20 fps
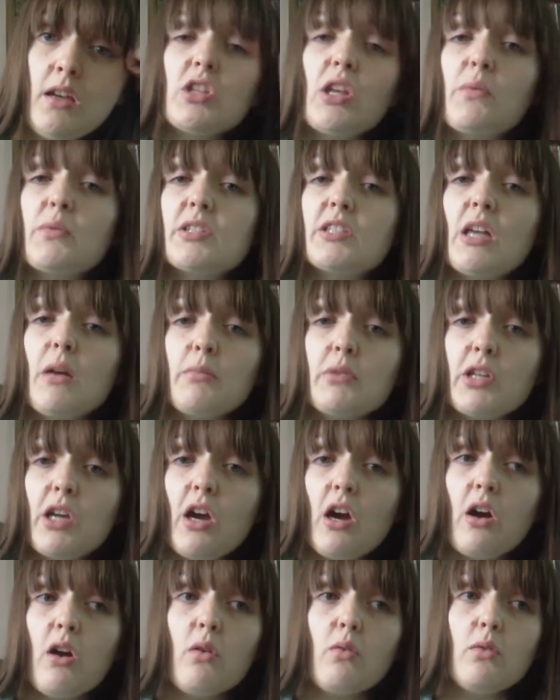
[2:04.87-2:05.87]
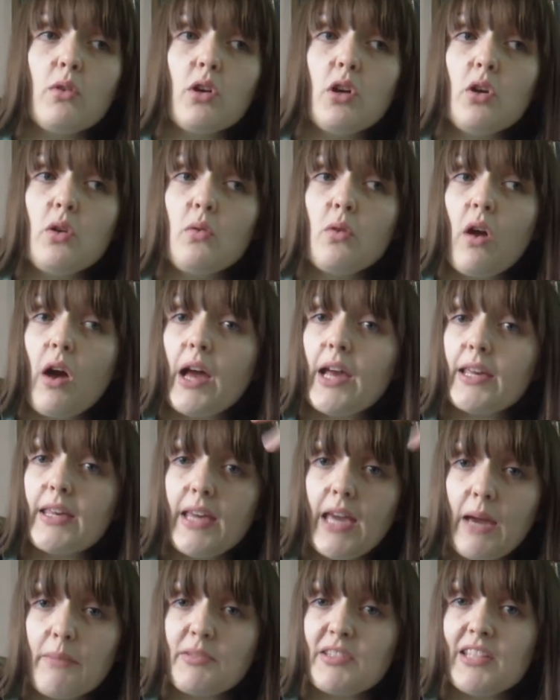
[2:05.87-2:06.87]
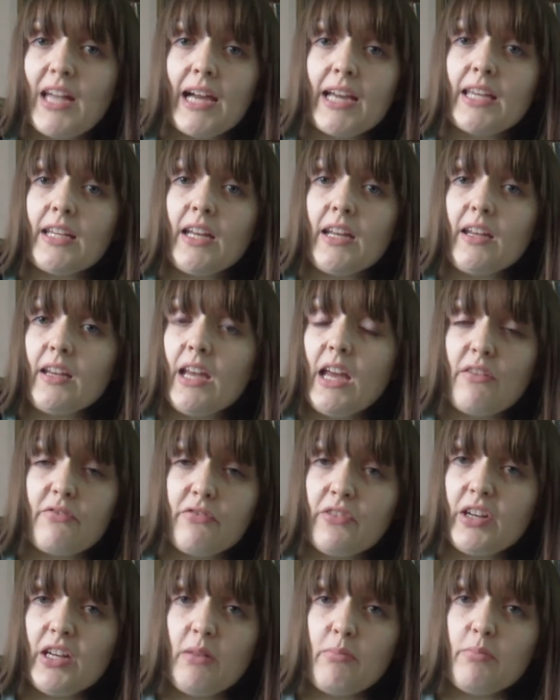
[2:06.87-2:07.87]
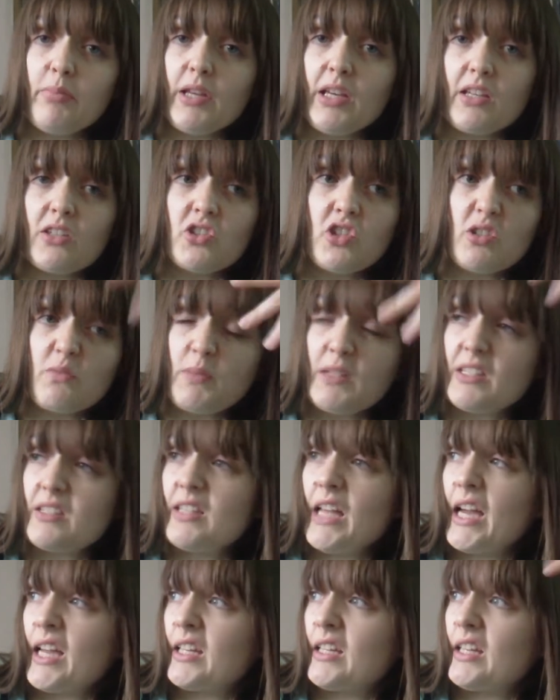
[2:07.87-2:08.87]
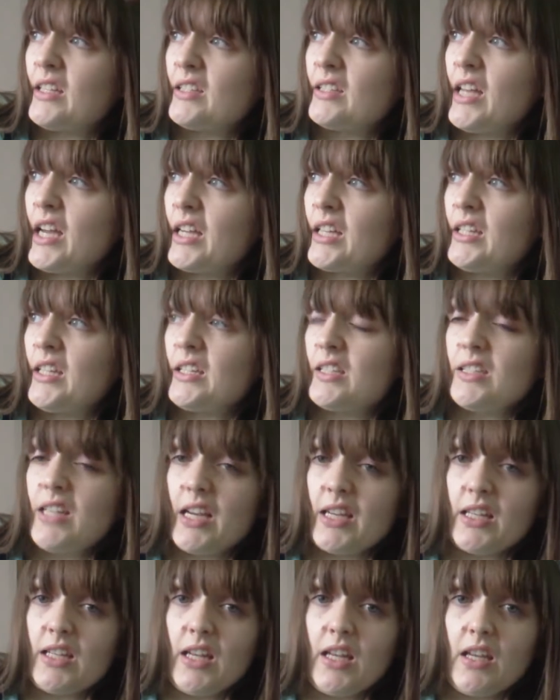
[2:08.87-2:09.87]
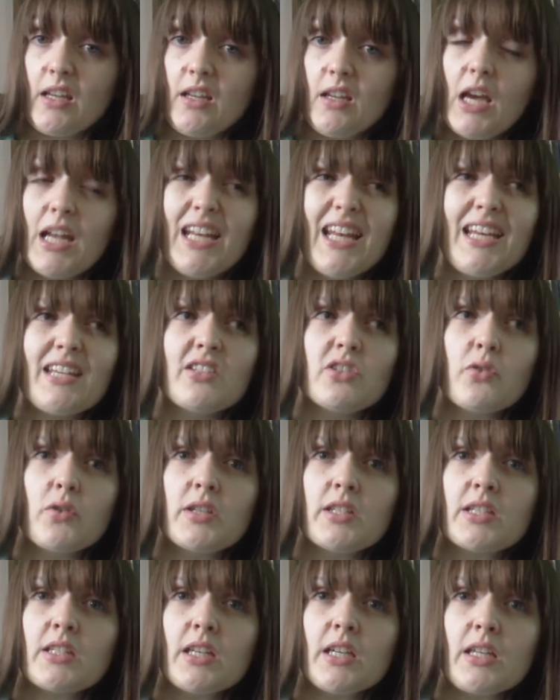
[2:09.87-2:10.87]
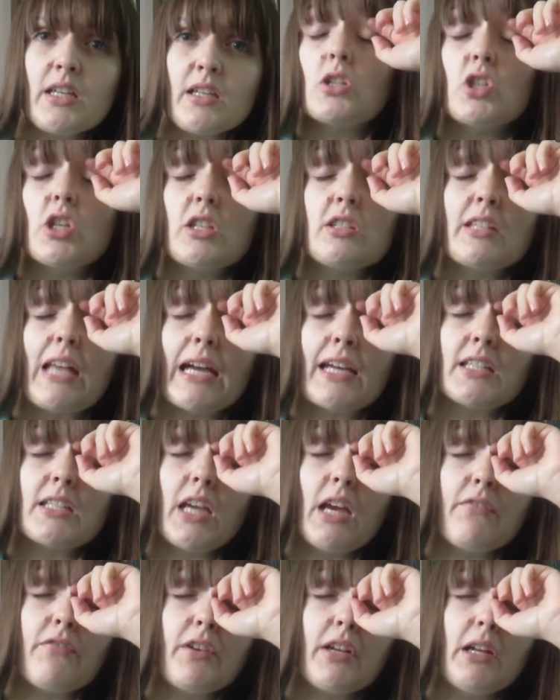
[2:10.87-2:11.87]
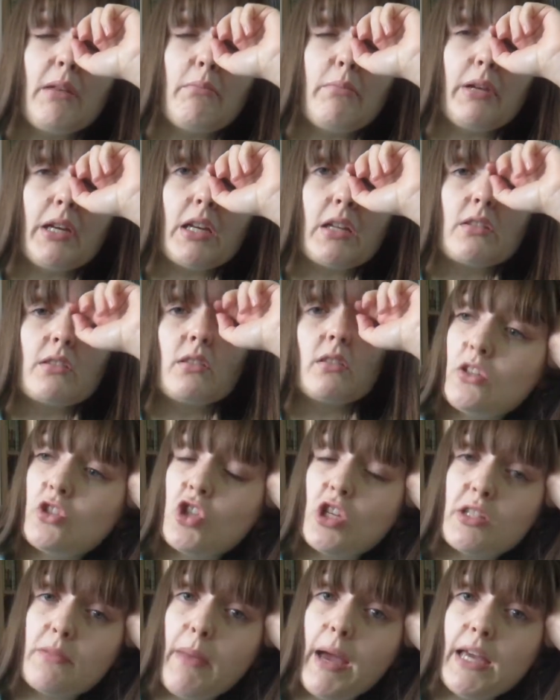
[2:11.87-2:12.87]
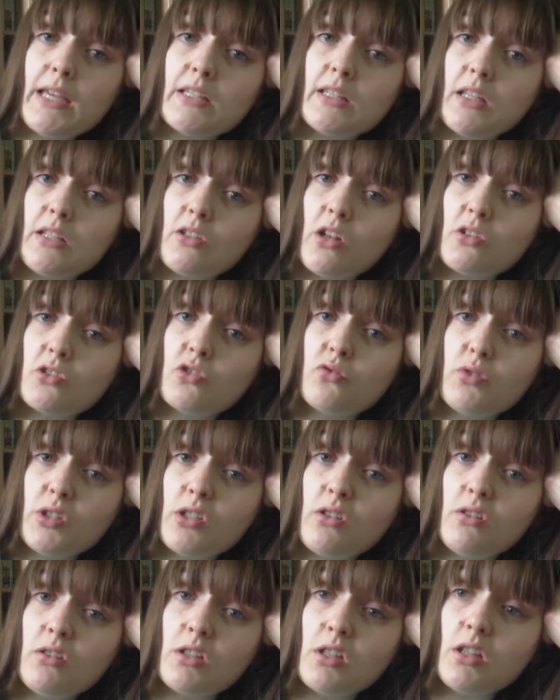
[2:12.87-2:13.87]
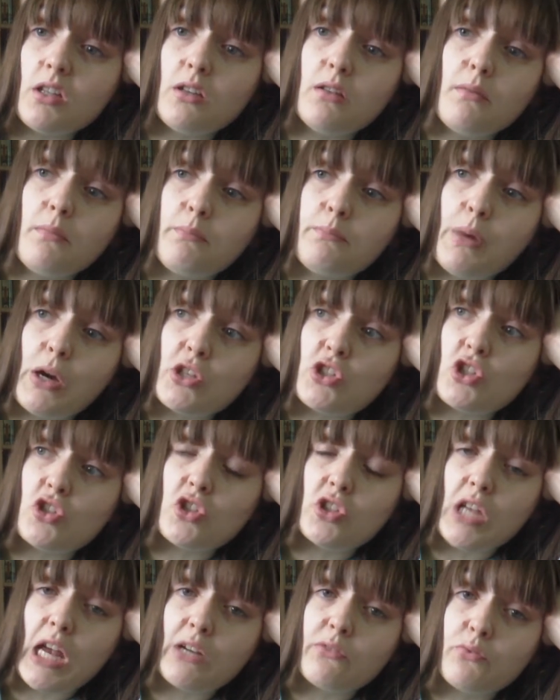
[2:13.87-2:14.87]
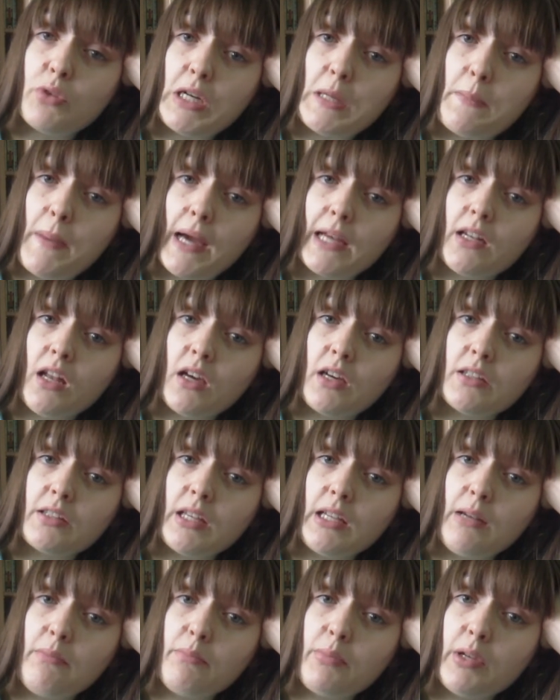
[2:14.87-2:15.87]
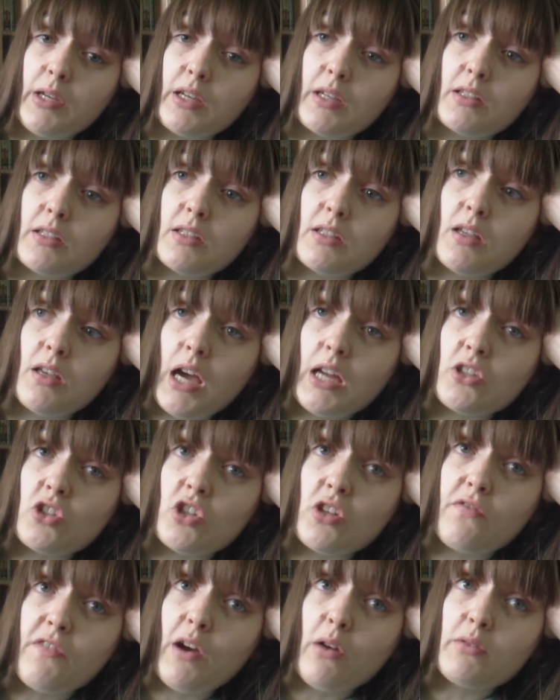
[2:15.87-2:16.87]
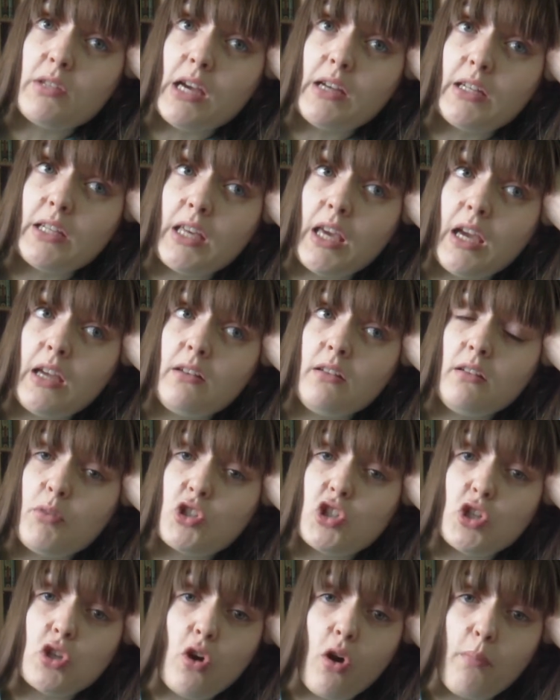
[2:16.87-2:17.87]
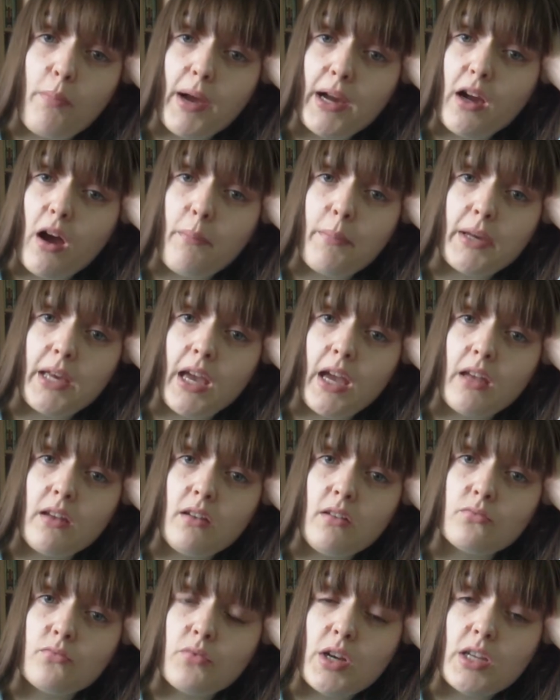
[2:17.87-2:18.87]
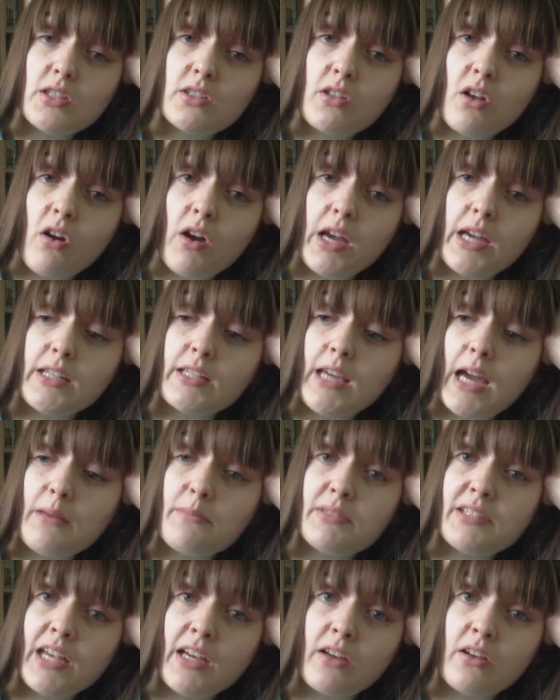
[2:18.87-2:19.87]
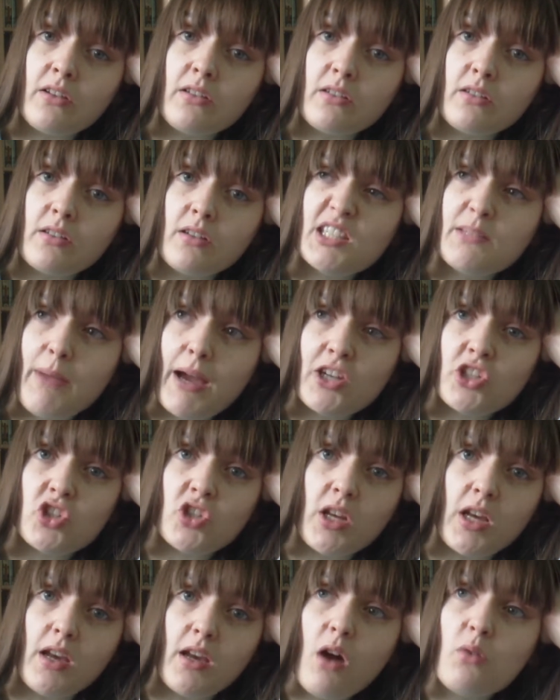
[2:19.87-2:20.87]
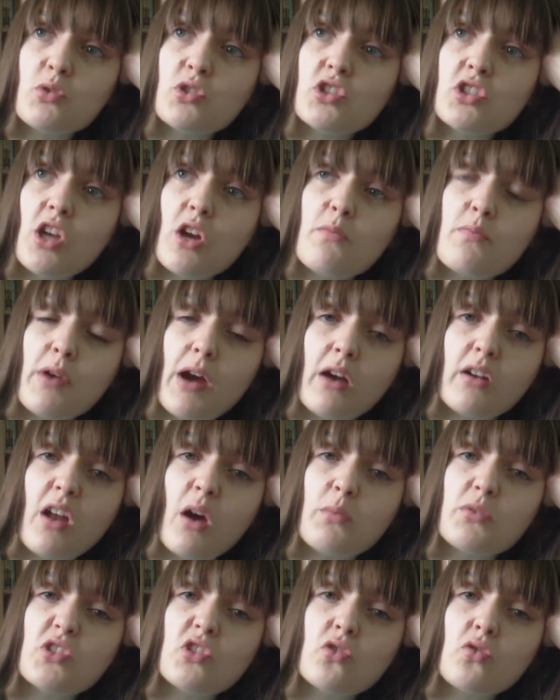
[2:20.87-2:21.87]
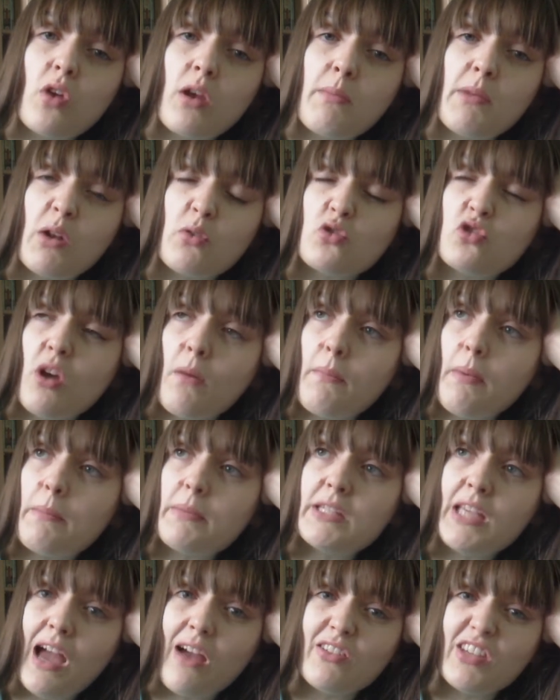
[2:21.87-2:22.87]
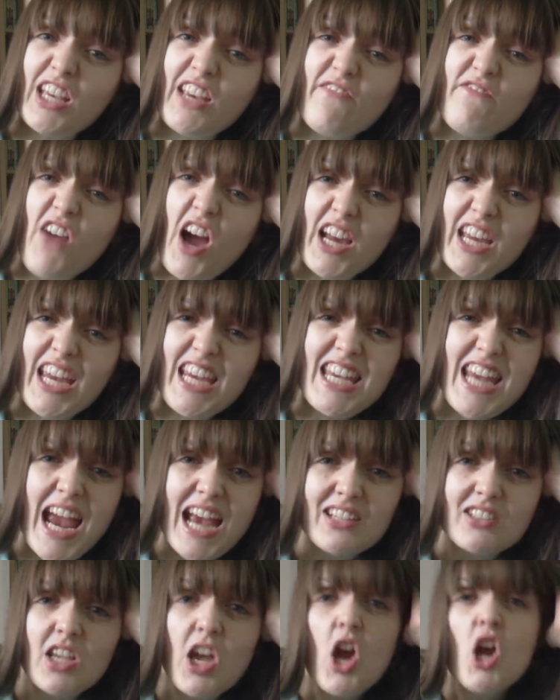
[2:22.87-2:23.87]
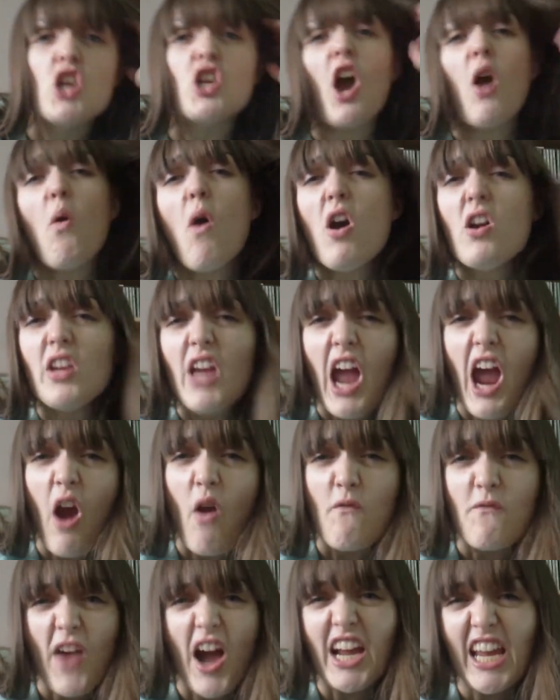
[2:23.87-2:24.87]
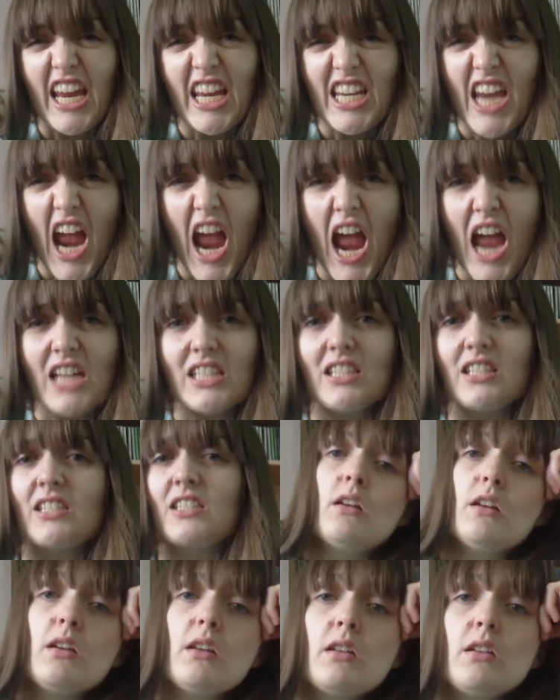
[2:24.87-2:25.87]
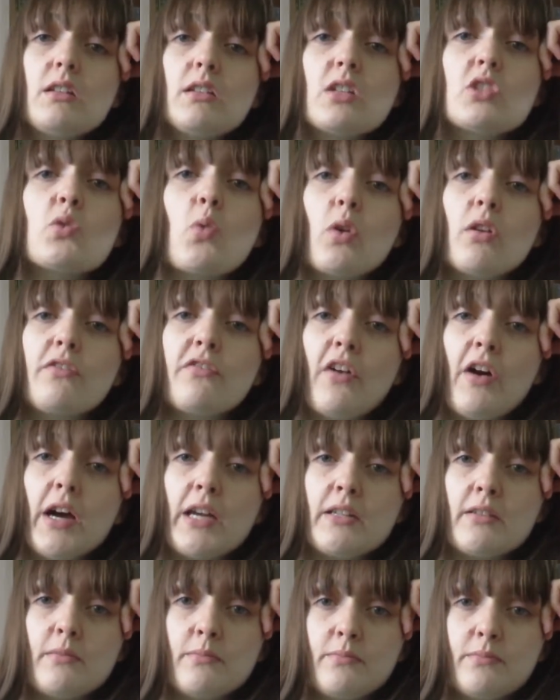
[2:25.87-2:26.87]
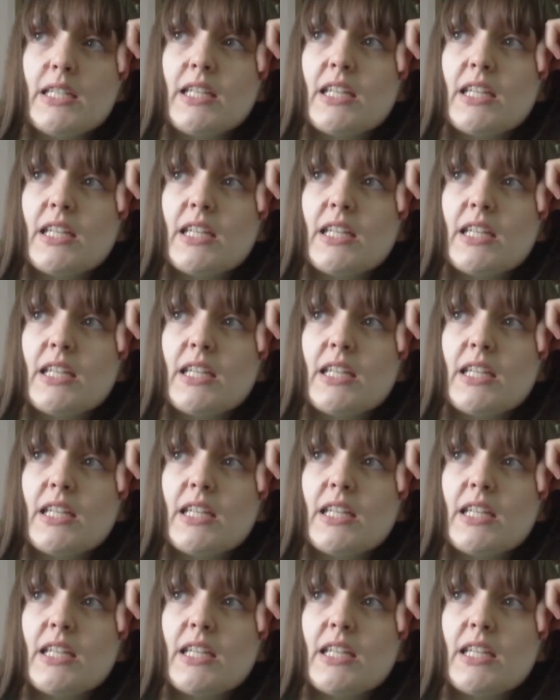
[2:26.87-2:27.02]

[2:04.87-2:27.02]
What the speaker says: There was some girl who like kept stacking it every Olympics. She's been stacking it, stacking it, stacking it. Elise Christie, she stacked it every Olympics. She's amazing, like she's really good at it, but she just had really bad luck at the Olympics and she fell down again, but she got back up again, restarted, came second, smashed it. I was so proud. I was screaming, I was jumping up and down like, fucking yes, go on girl, fucking yes. Disqualified.